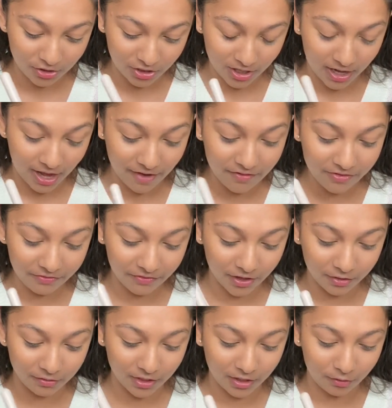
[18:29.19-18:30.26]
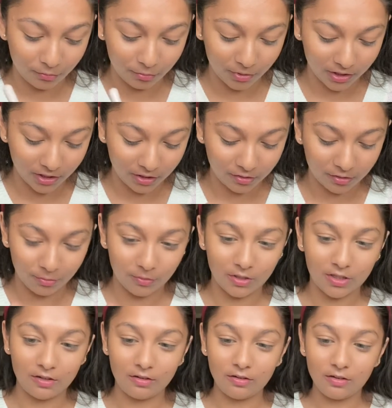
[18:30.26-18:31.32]
and I haven't found like a really good
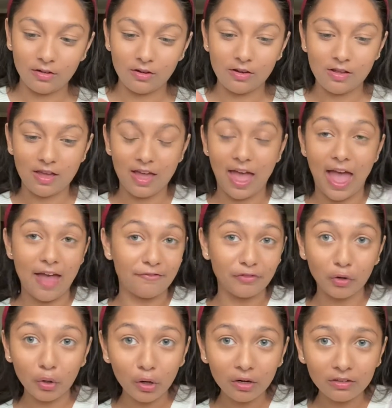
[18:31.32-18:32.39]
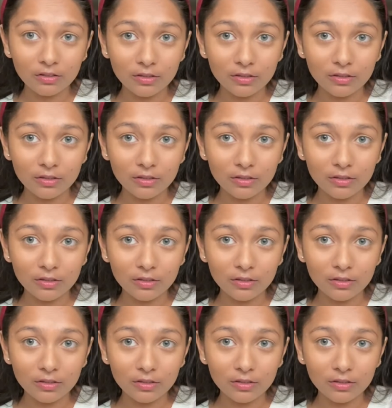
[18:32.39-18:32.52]
one ever